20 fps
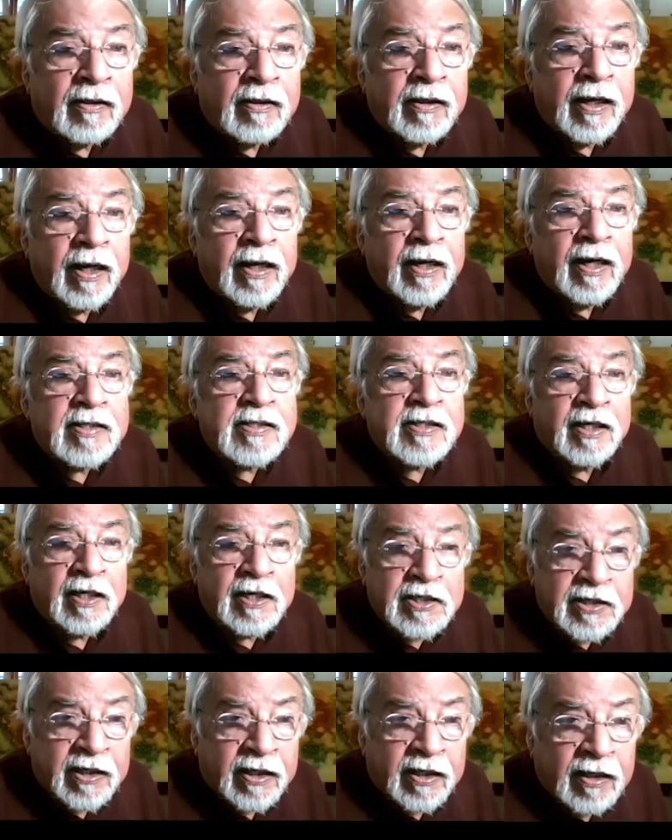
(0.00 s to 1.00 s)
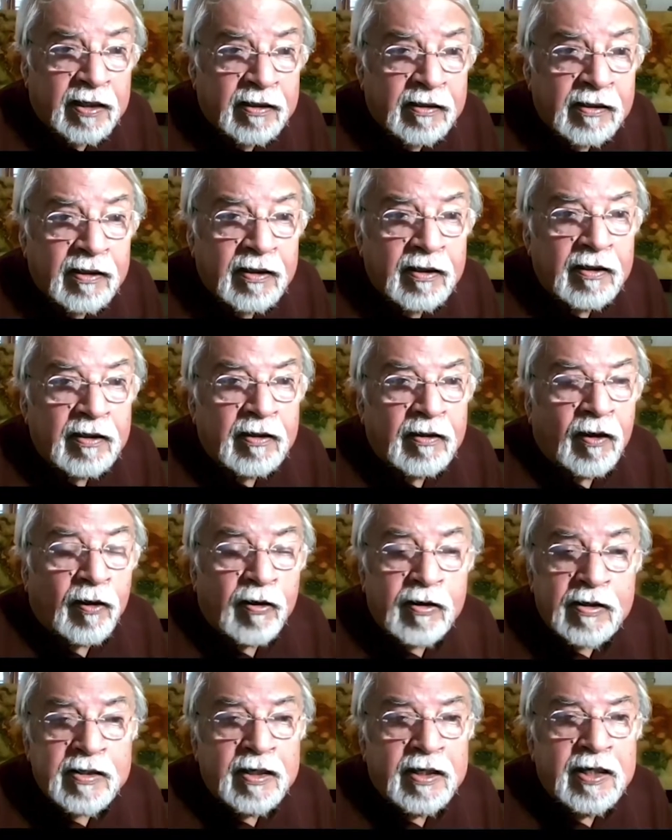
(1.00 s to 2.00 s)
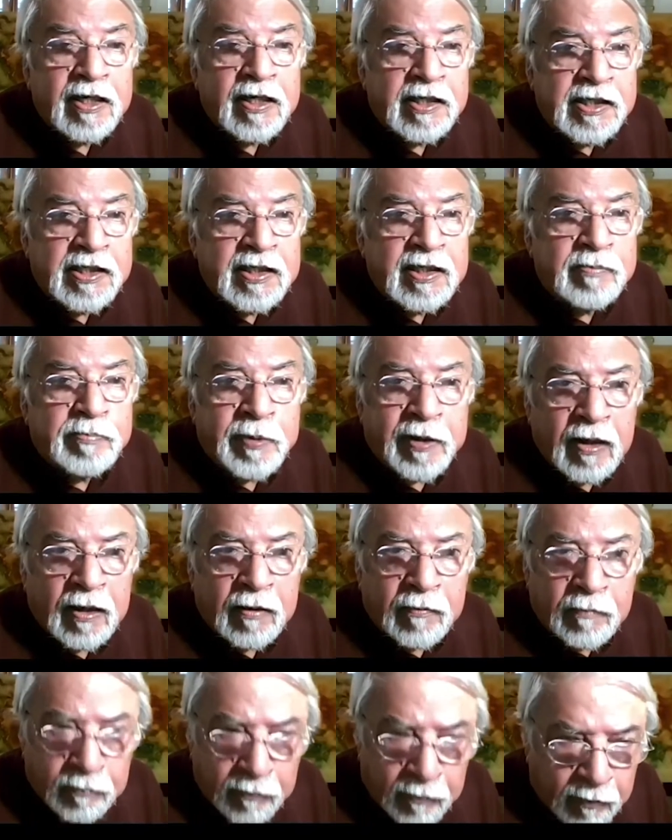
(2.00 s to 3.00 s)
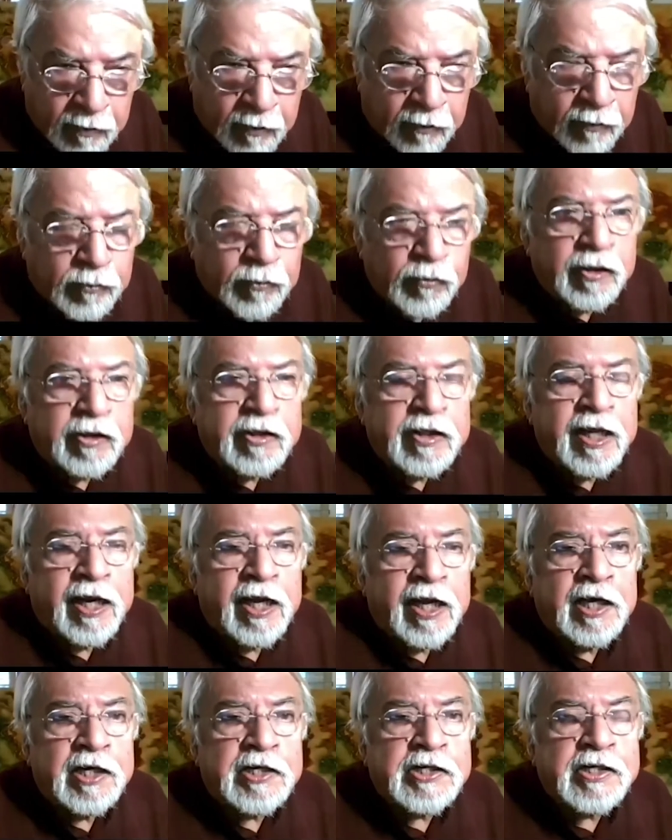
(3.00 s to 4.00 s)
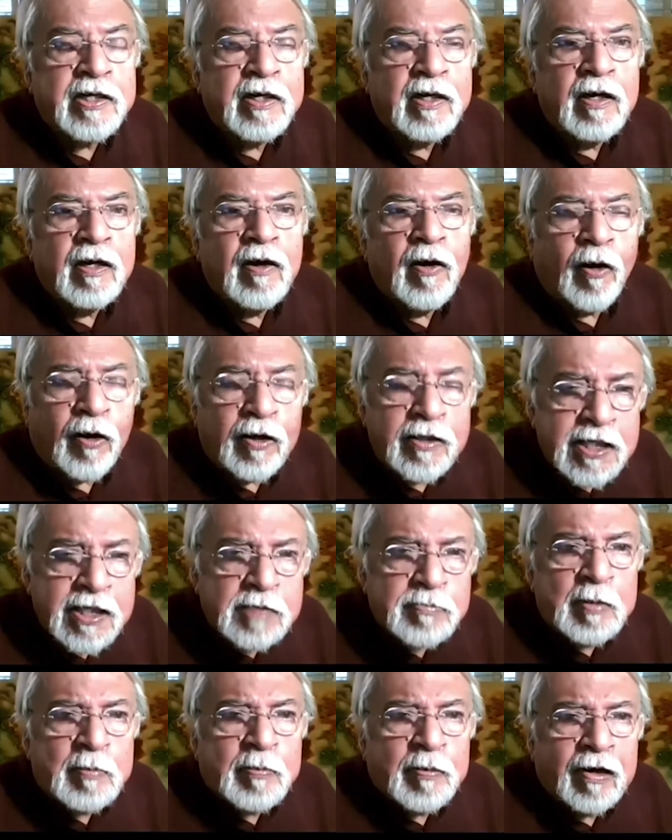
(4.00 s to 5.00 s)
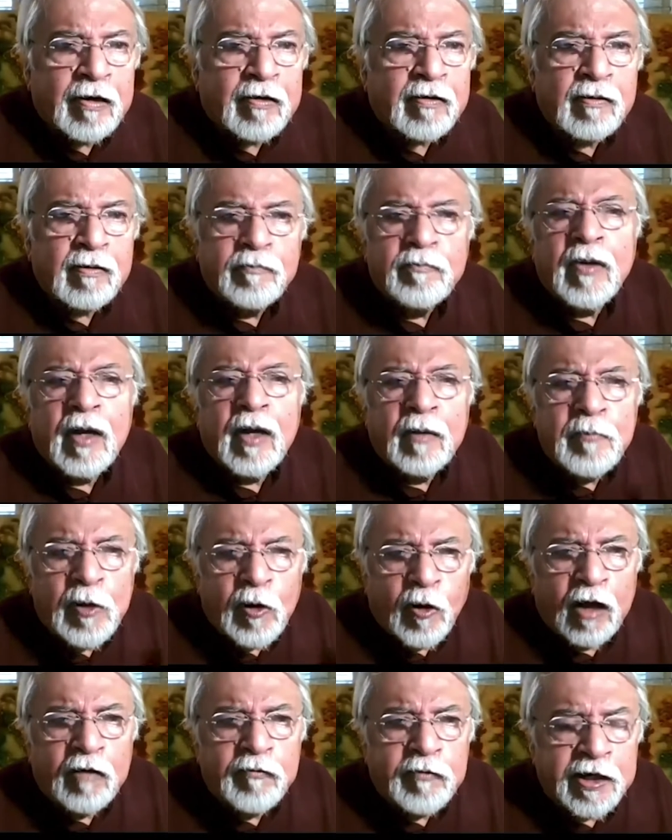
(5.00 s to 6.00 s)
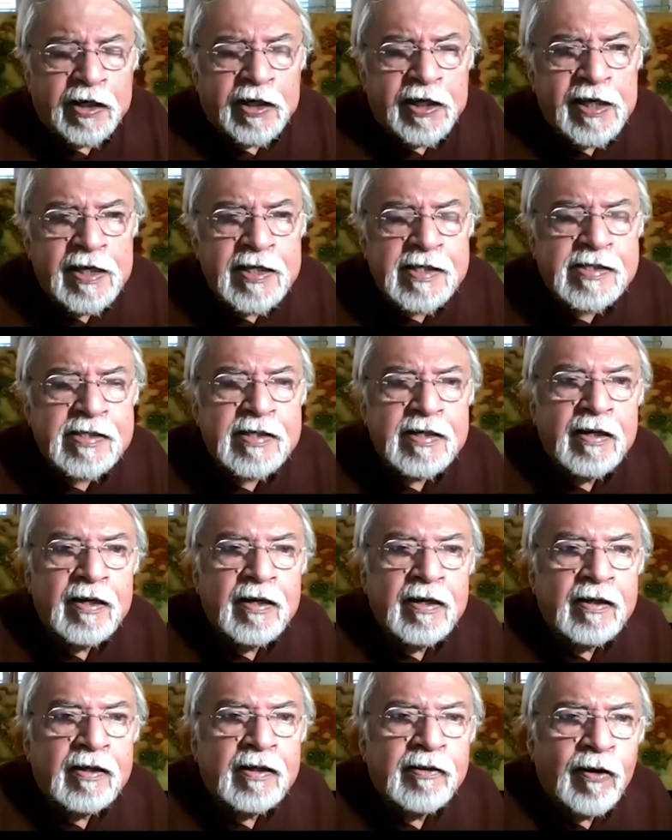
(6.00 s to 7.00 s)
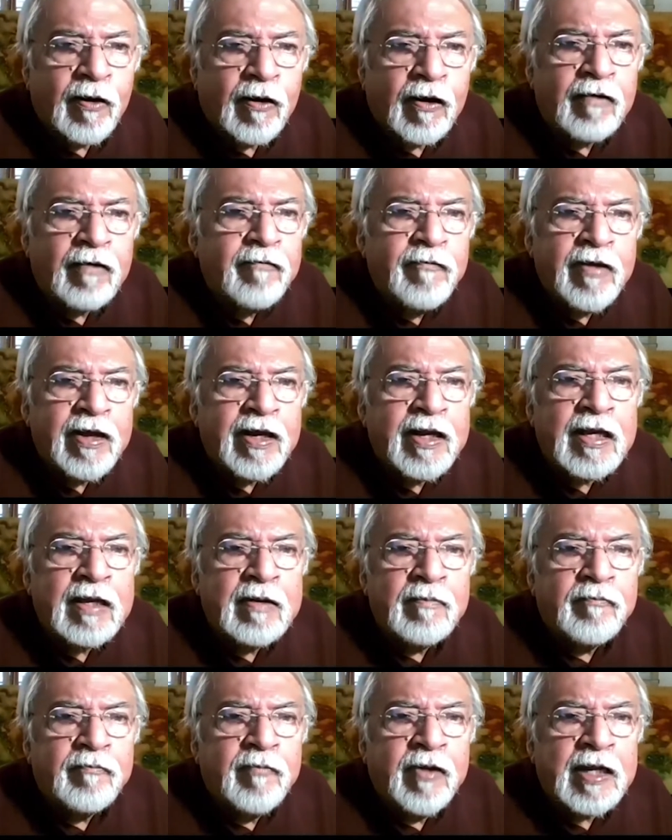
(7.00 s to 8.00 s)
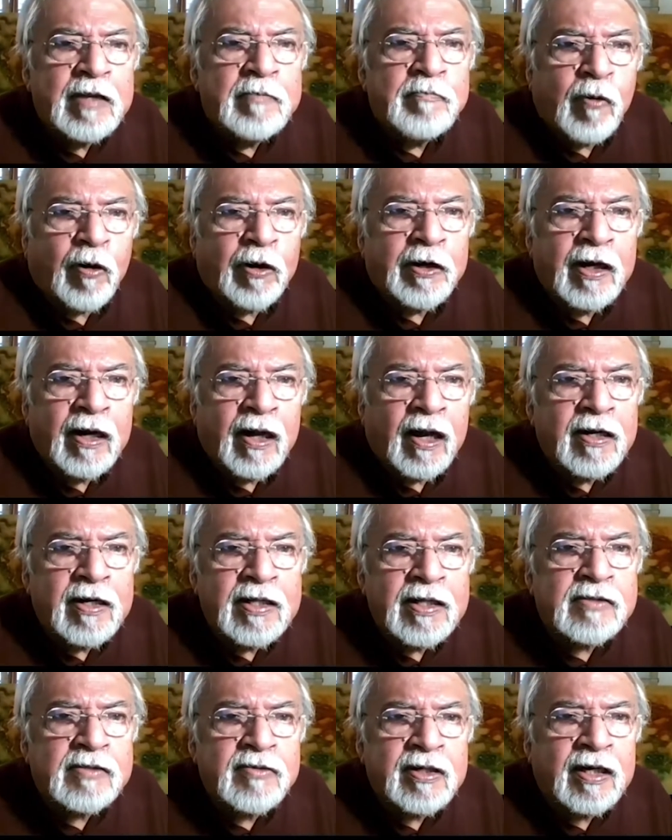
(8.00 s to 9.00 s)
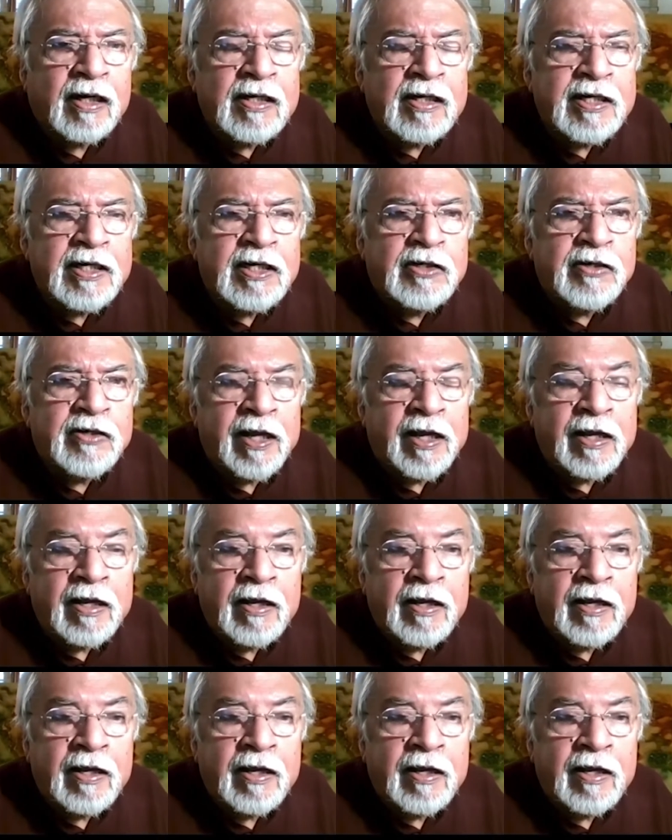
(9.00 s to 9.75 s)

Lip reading: N.S. Harsha, all DGP, Dinesh, all these people are Binoy Varghese. They're all very, very important artists in the country today.